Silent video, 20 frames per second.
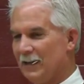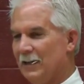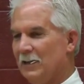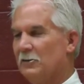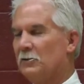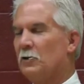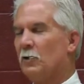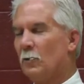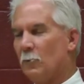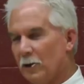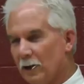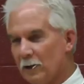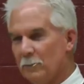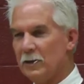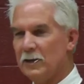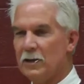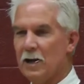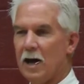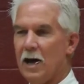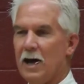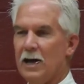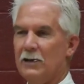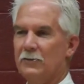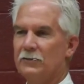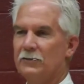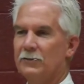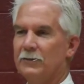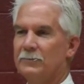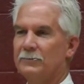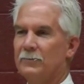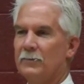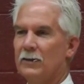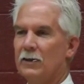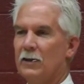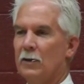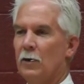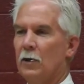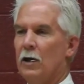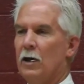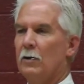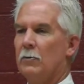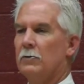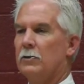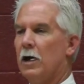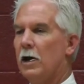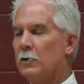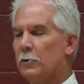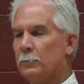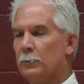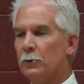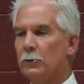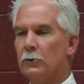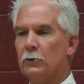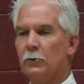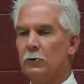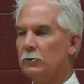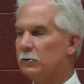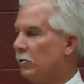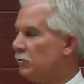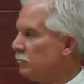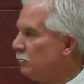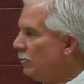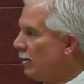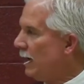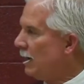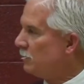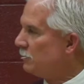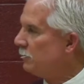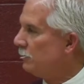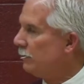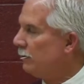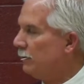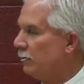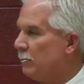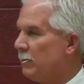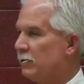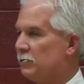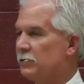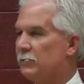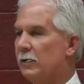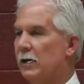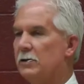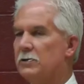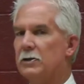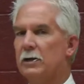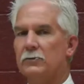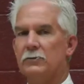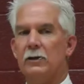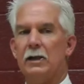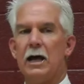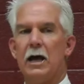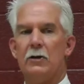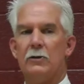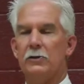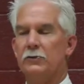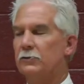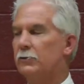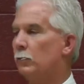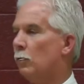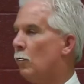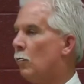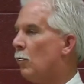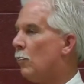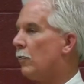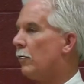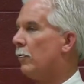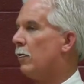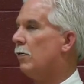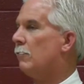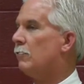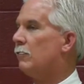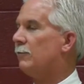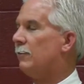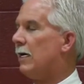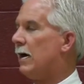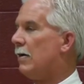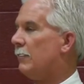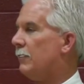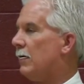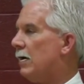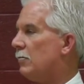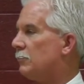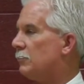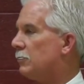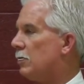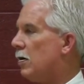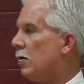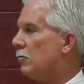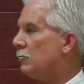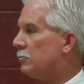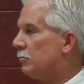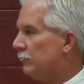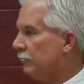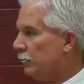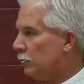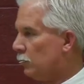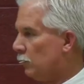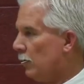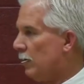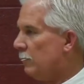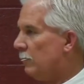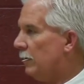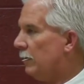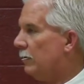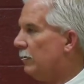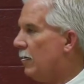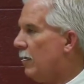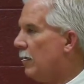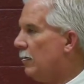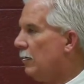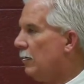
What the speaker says: It's going to really be nice. Dr. Poole, Coach Basham, the administration has allowed us to order over $5,000 of equipment.